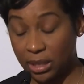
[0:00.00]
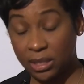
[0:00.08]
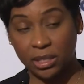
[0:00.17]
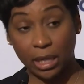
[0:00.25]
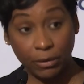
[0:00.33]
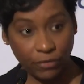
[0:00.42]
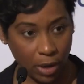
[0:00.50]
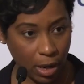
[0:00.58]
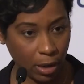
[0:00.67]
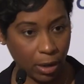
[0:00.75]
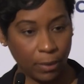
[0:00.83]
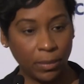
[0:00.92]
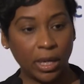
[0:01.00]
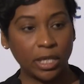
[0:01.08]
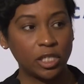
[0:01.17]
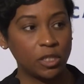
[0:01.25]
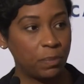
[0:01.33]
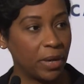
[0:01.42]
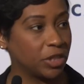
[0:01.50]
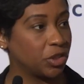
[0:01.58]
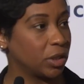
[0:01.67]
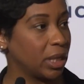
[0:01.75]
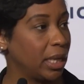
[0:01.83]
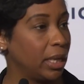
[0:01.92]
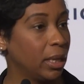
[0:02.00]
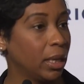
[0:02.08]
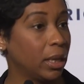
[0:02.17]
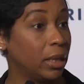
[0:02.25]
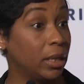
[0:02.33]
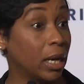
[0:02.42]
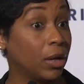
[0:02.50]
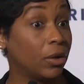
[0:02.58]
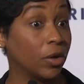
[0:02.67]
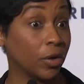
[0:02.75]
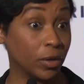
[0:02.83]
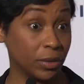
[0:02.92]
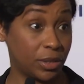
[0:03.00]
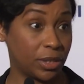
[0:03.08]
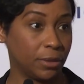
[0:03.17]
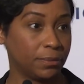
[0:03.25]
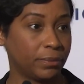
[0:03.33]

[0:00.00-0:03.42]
self-harm, especially young girls,